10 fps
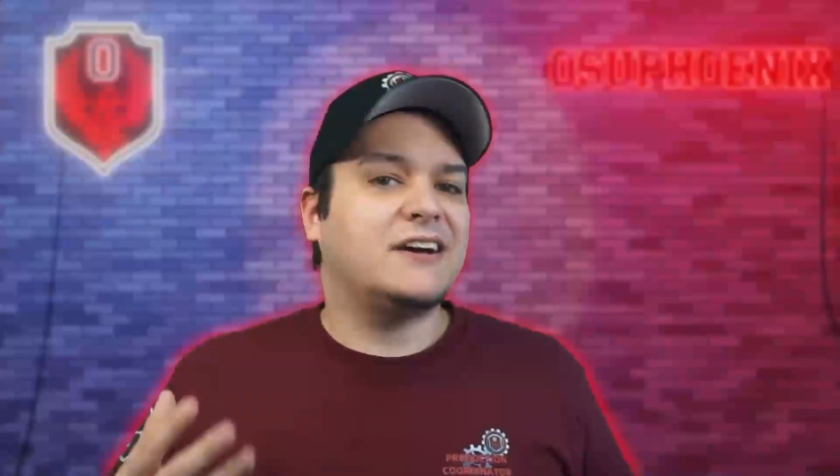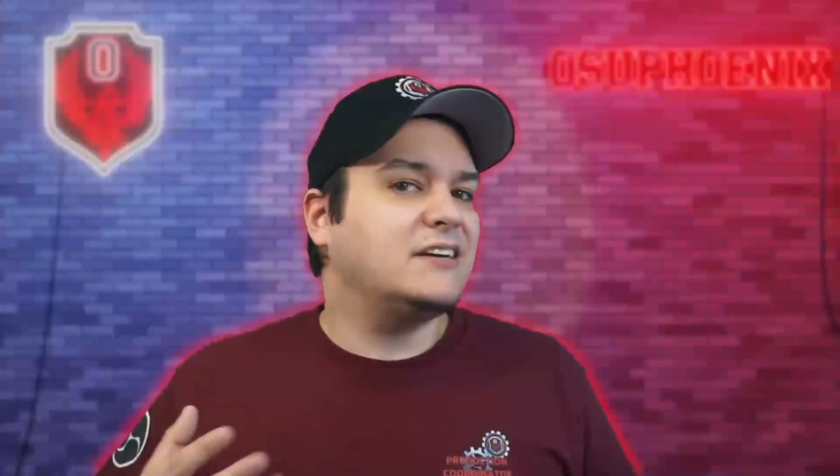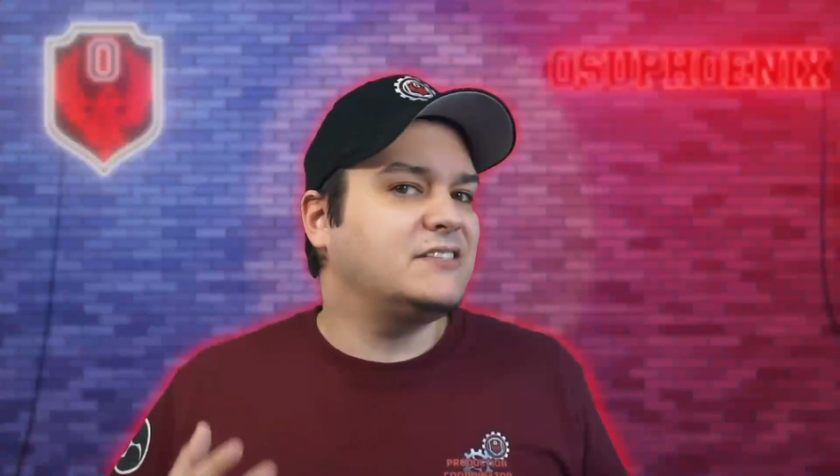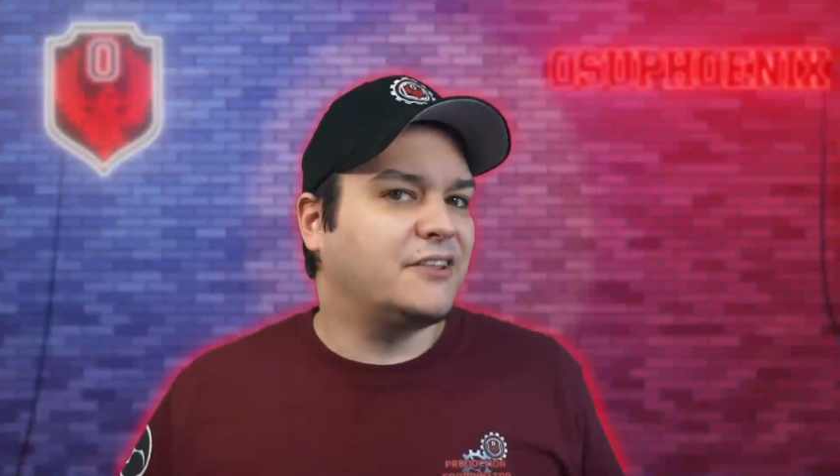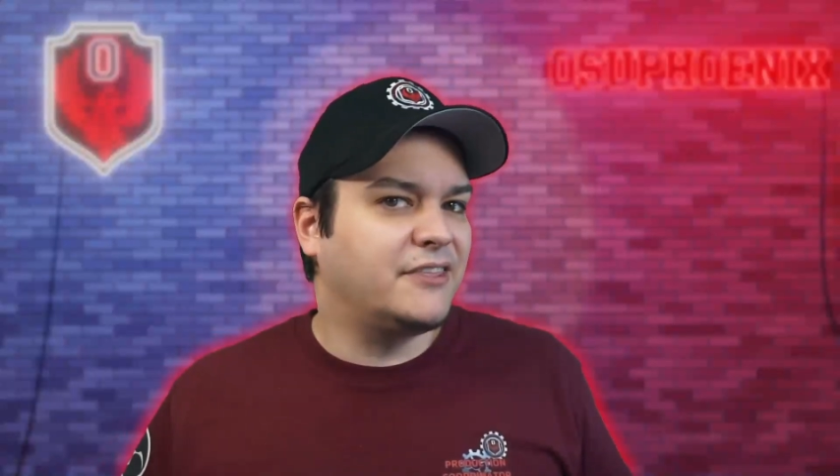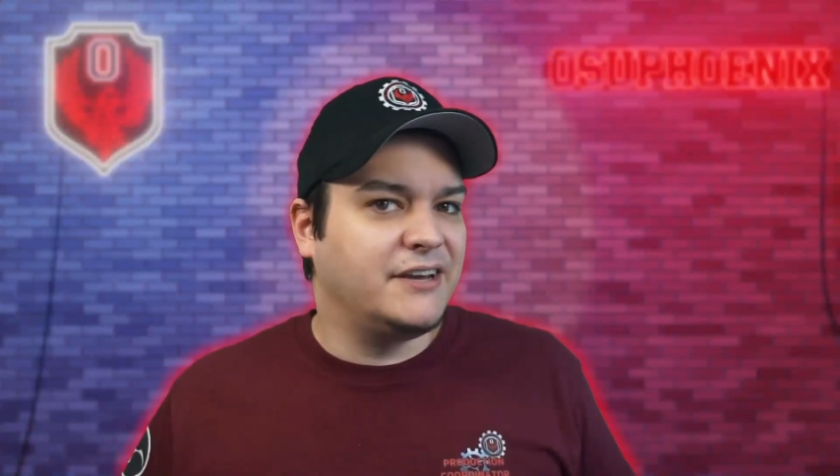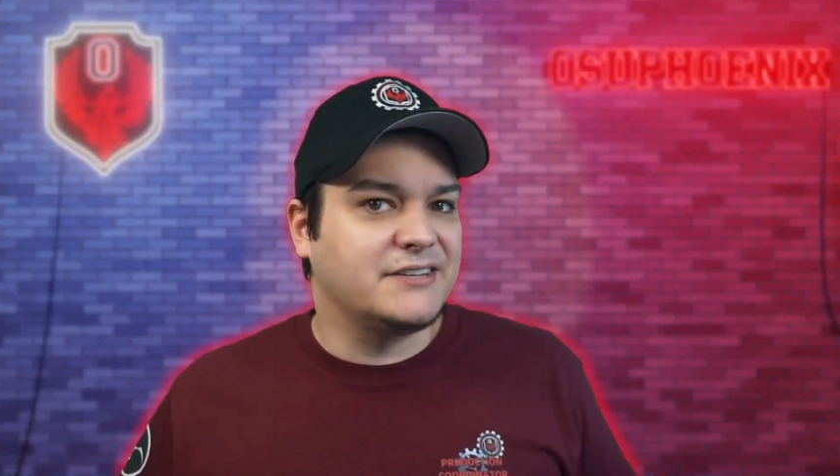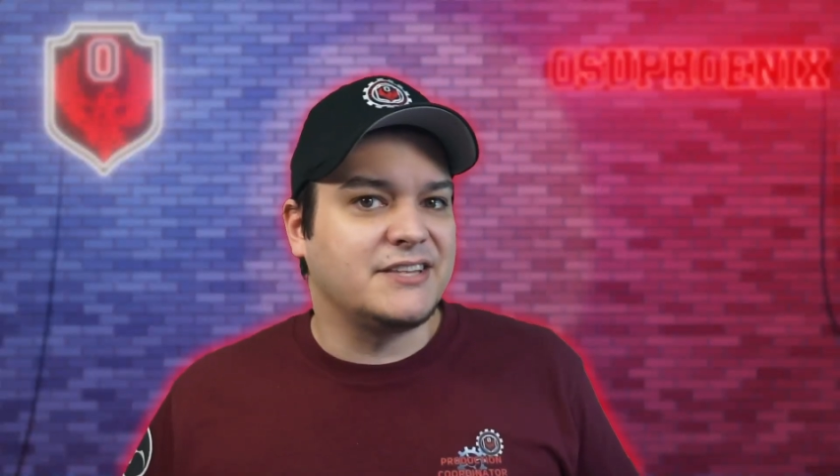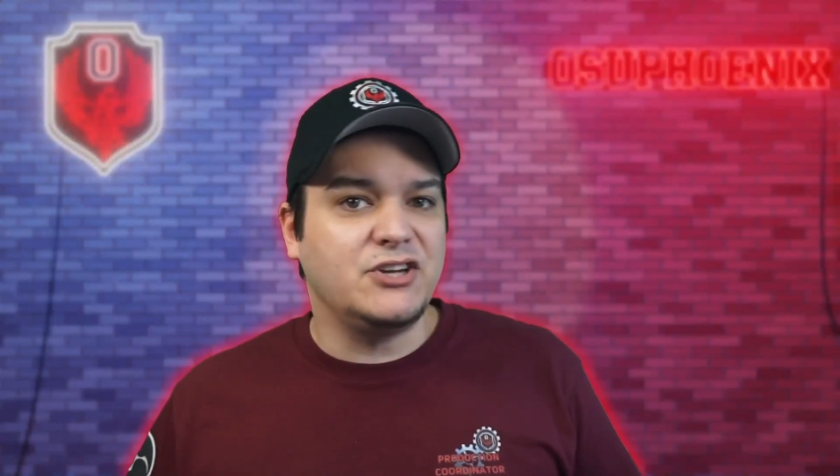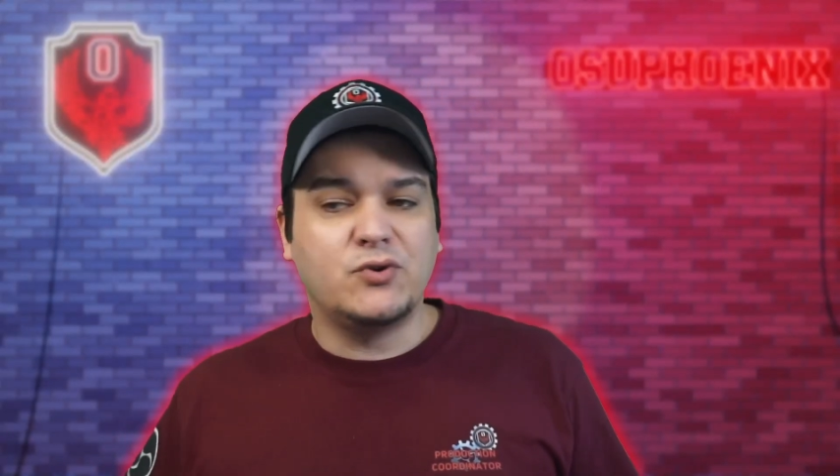kinds of
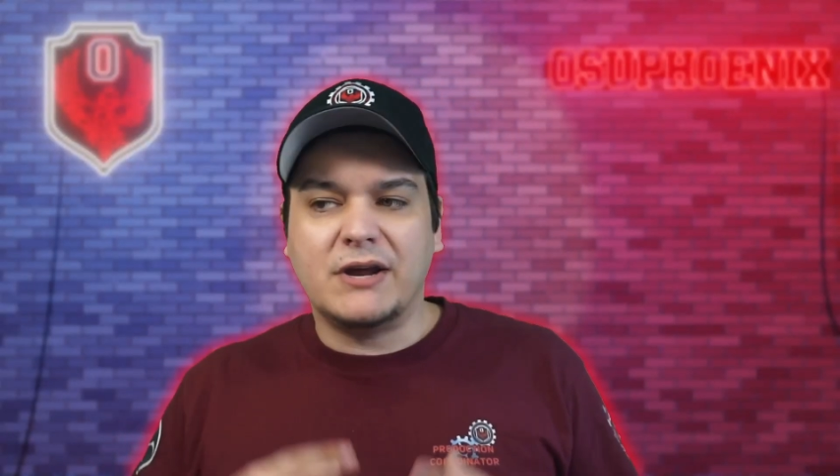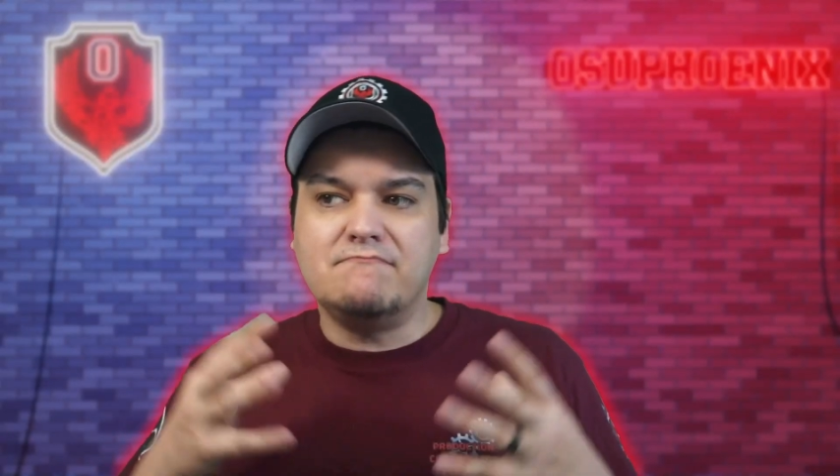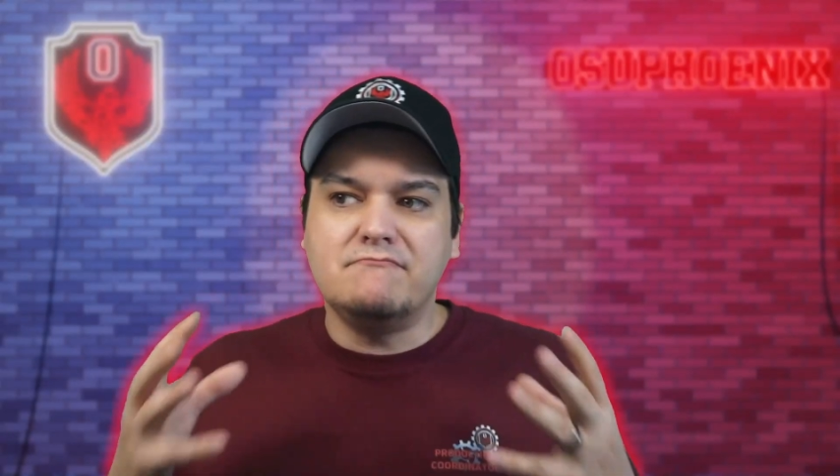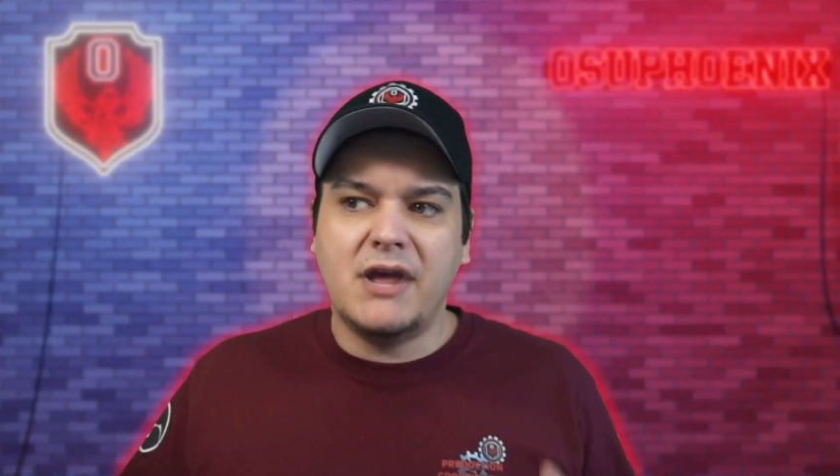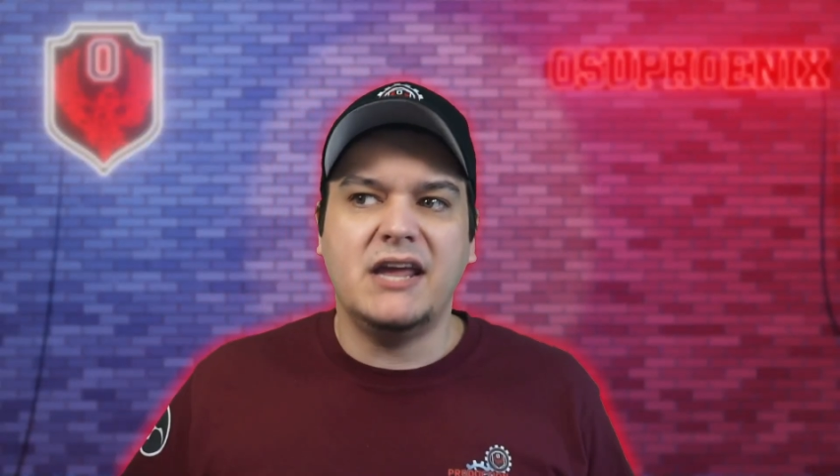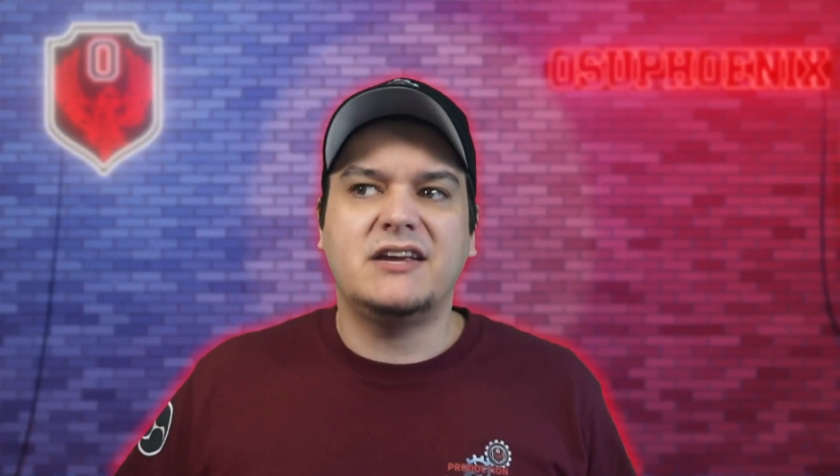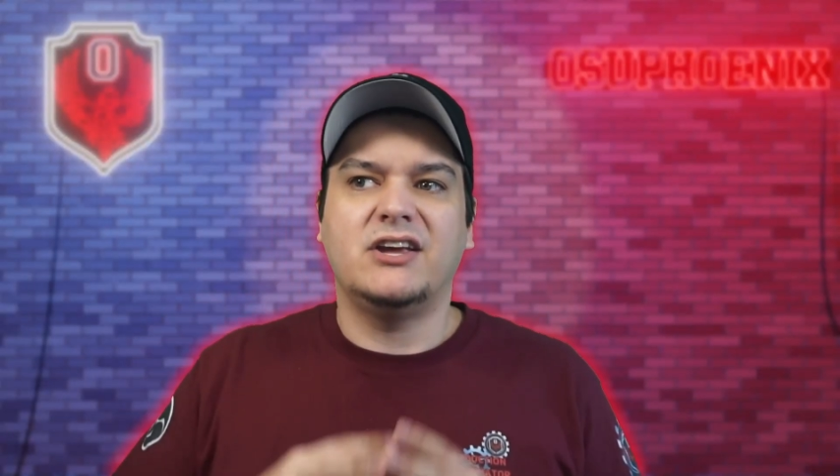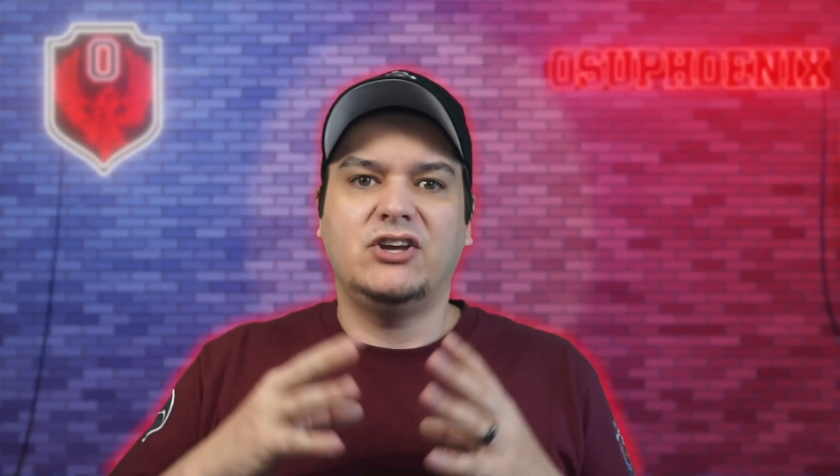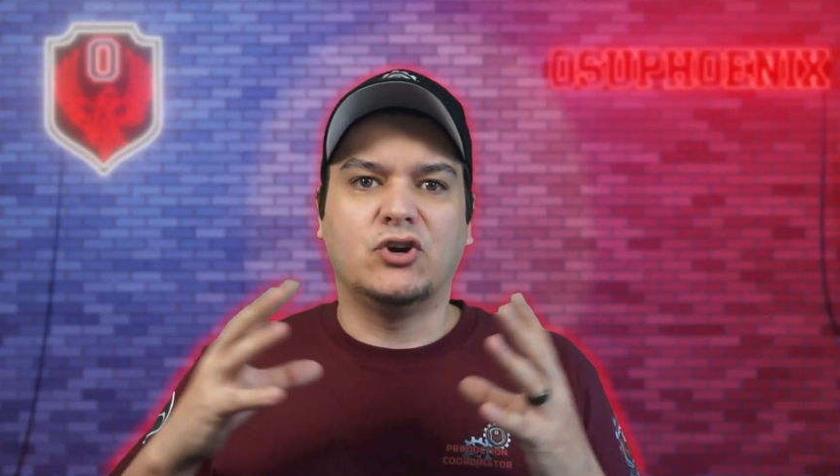things that you can make